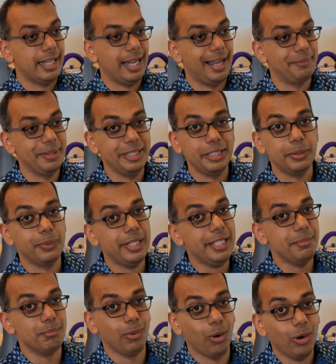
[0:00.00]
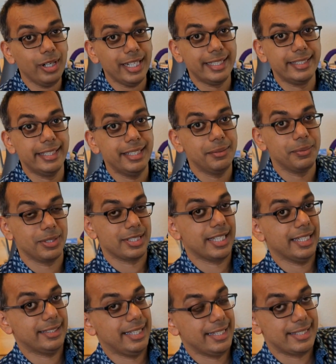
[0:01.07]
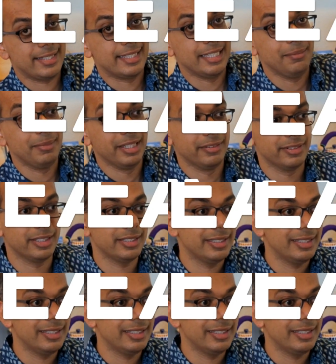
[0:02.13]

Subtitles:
I mean, the only mod I did was get that steam lever.